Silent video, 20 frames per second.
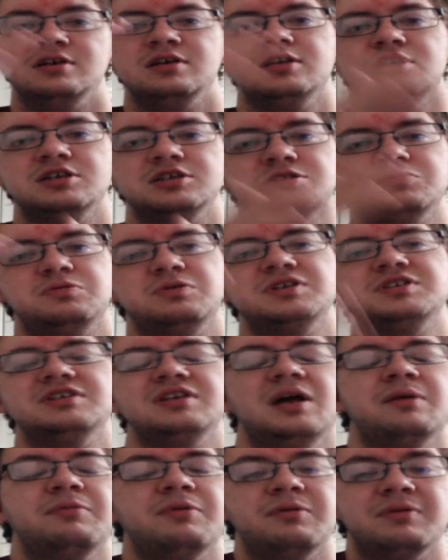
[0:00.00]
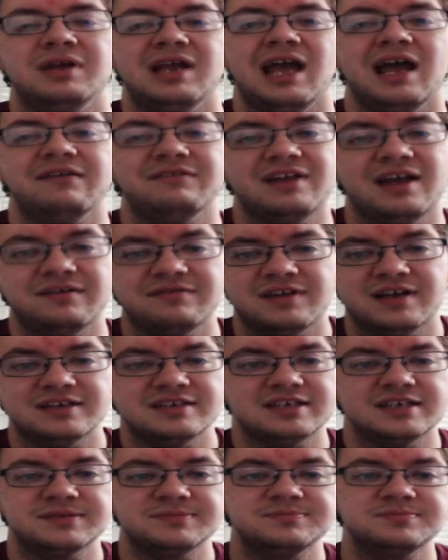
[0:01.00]
switching up what we have and have not
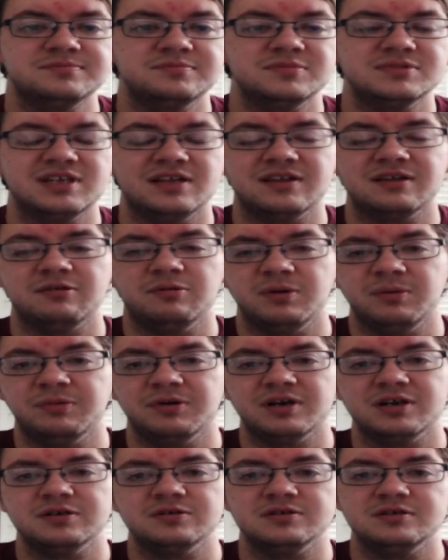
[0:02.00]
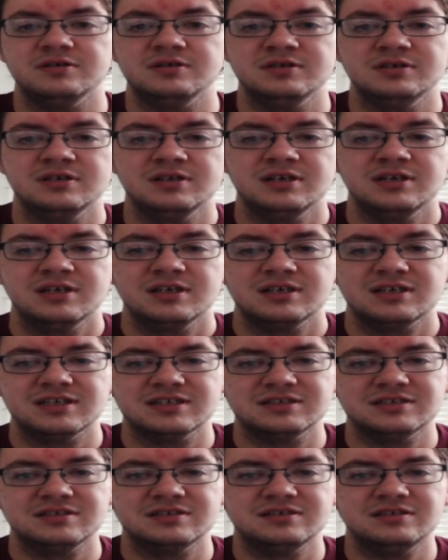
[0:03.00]
done, which I think will be pretty cool.
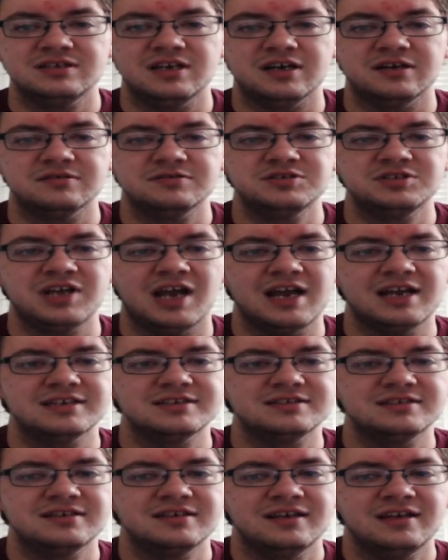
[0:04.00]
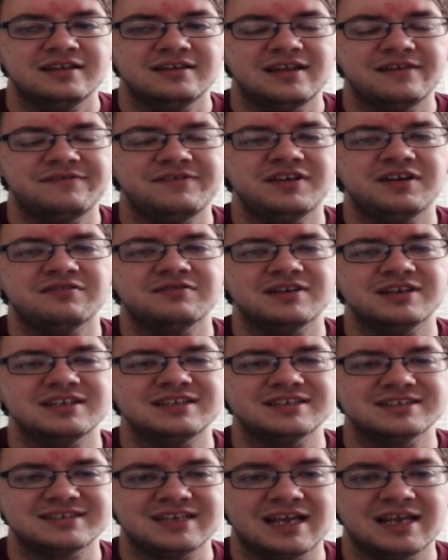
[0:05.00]
Because, you know, Giants, they feel really the
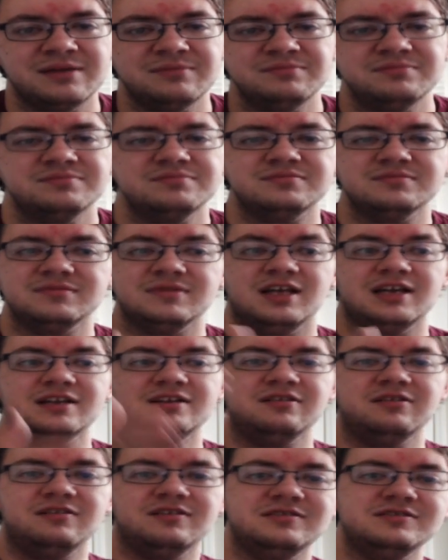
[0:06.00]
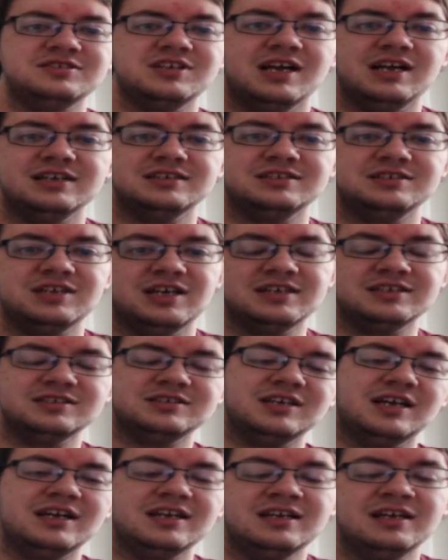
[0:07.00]
same, like going Giant to Giant to
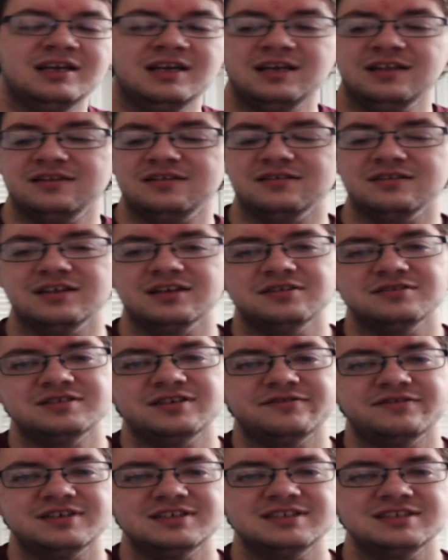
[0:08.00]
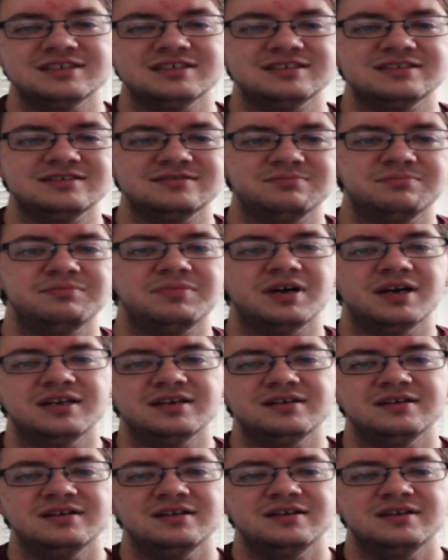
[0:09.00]
Giant. There are little differences, but
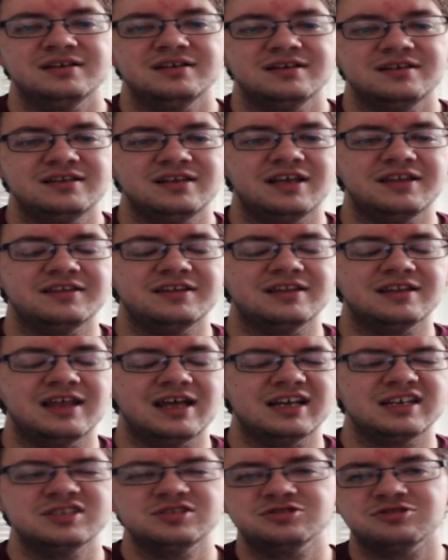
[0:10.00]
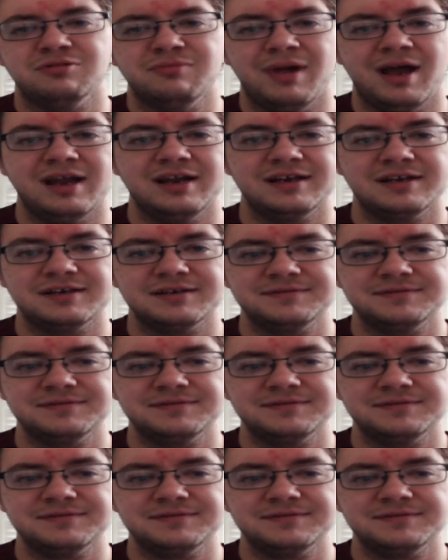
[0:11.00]
nothing like dramatic.